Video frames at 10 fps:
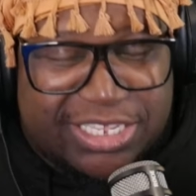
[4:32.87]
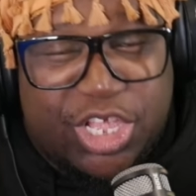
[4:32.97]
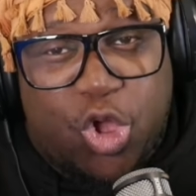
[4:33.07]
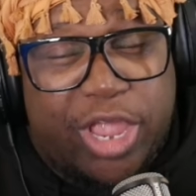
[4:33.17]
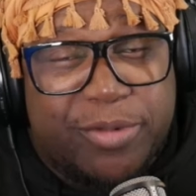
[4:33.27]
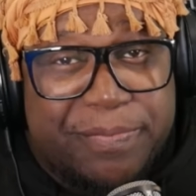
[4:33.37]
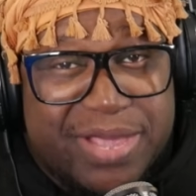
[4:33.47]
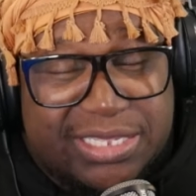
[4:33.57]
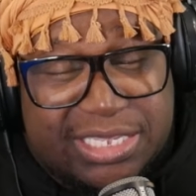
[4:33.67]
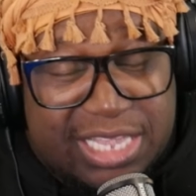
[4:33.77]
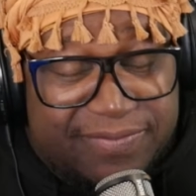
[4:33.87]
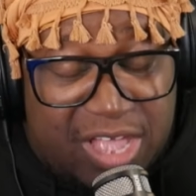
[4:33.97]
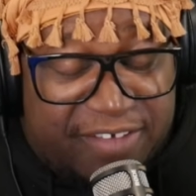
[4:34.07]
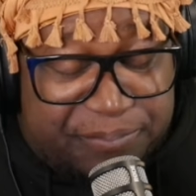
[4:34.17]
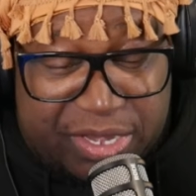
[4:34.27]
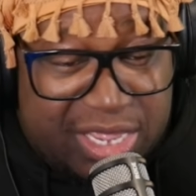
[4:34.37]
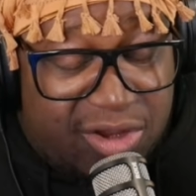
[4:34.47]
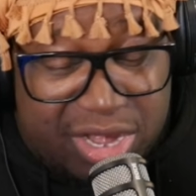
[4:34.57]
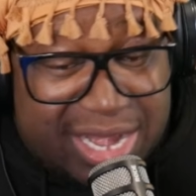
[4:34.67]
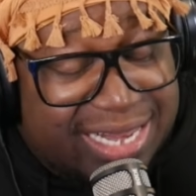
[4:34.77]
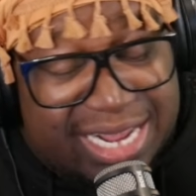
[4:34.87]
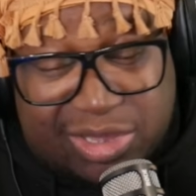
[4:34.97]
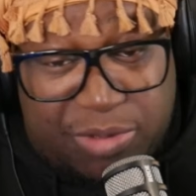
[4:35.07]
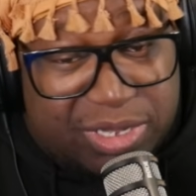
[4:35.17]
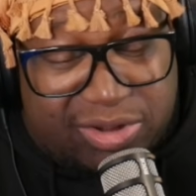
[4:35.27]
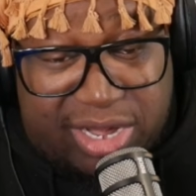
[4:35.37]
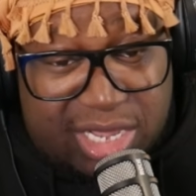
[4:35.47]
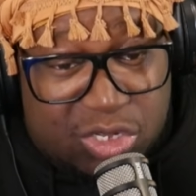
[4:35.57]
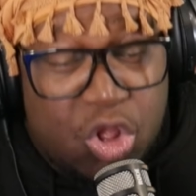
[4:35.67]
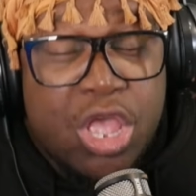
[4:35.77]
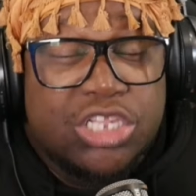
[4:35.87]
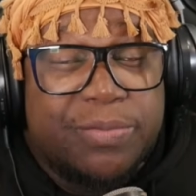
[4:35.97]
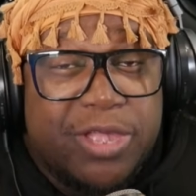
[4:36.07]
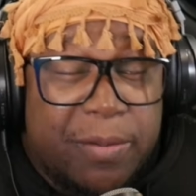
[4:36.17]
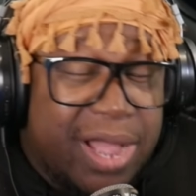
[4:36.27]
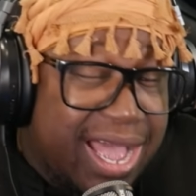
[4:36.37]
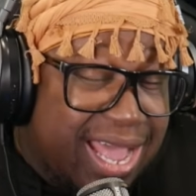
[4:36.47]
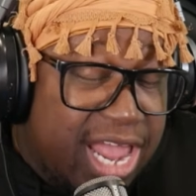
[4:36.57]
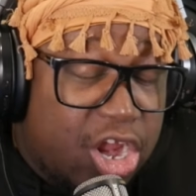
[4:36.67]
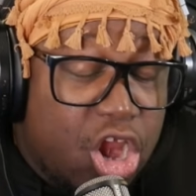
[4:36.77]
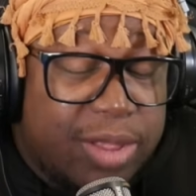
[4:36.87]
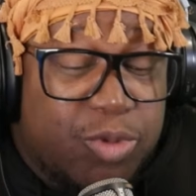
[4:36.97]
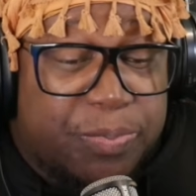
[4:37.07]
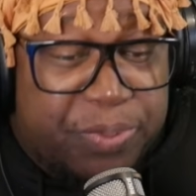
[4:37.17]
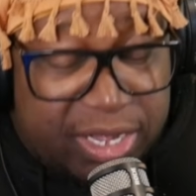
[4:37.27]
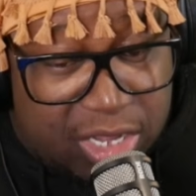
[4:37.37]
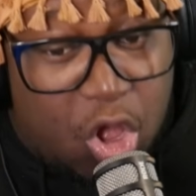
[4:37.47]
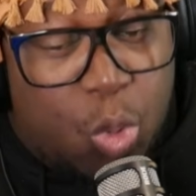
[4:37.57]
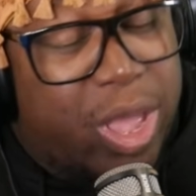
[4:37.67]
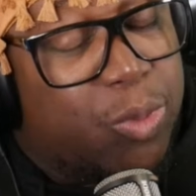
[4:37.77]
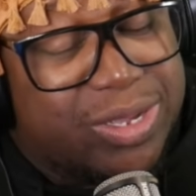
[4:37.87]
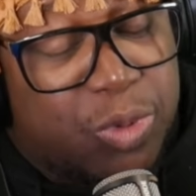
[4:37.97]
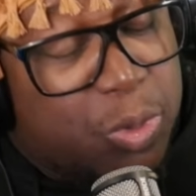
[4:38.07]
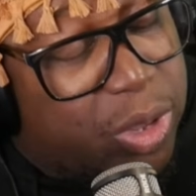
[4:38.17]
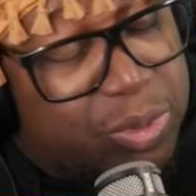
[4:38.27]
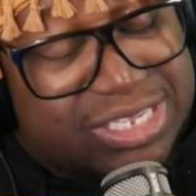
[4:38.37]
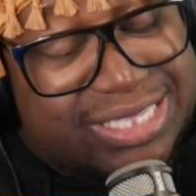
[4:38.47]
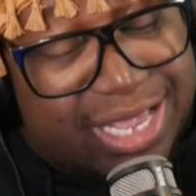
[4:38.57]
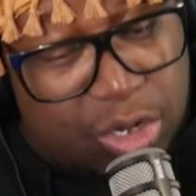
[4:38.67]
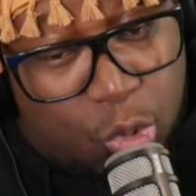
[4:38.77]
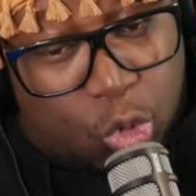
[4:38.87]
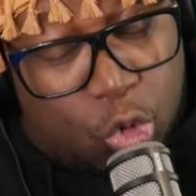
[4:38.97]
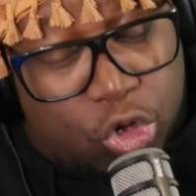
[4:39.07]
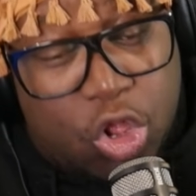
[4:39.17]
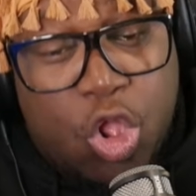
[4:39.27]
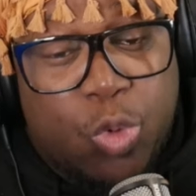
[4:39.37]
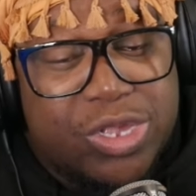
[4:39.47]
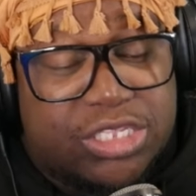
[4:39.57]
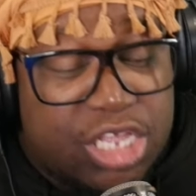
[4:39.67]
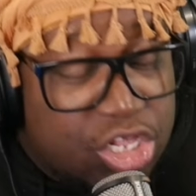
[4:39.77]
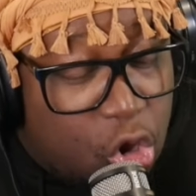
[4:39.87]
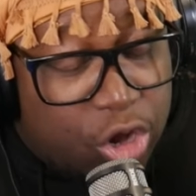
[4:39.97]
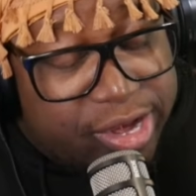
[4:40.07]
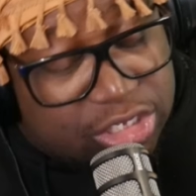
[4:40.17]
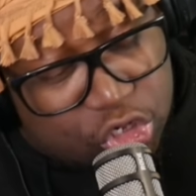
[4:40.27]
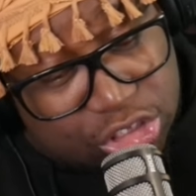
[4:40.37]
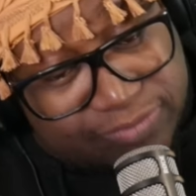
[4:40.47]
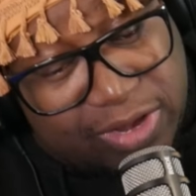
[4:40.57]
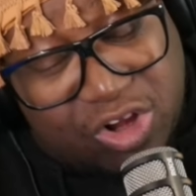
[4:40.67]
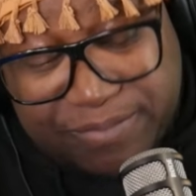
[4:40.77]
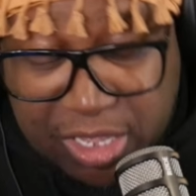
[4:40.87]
yo, him not busy if you have pitney already. That's how he must say right so. So big up all that girl them with pitney we still look good. We're still out there searching for love. Big up